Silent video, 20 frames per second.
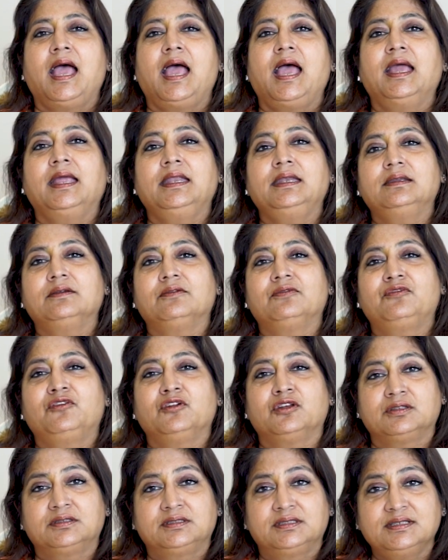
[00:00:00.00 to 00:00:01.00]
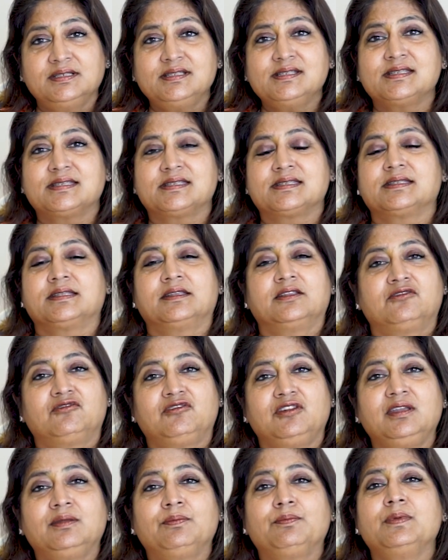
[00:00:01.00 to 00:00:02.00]
And for this, the
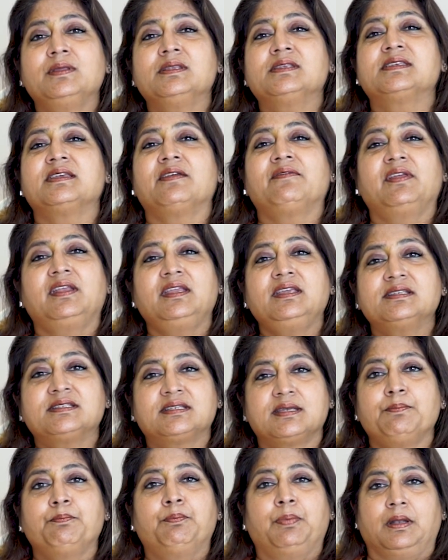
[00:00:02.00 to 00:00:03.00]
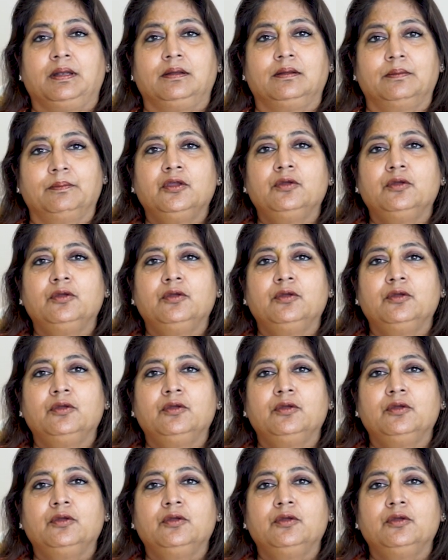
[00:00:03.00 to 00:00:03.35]
treatments are very simple.